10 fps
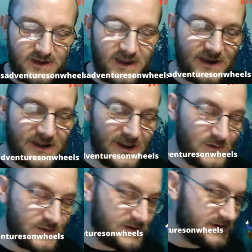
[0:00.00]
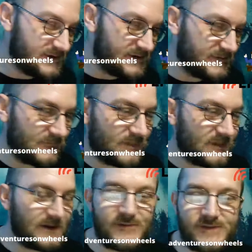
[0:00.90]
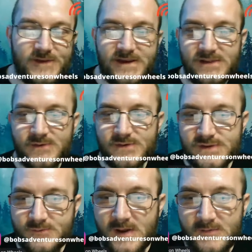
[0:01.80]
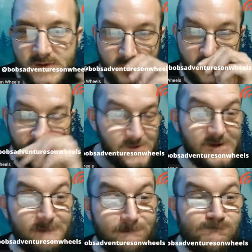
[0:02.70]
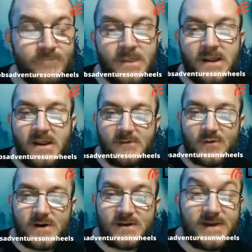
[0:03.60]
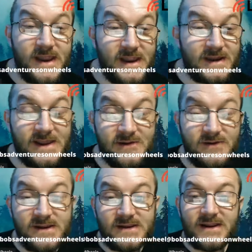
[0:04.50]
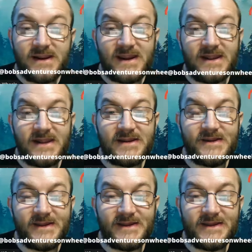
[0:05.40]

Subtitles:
hanging out. I don't see any other ones that popped up overnight. We're gonna be hanging out and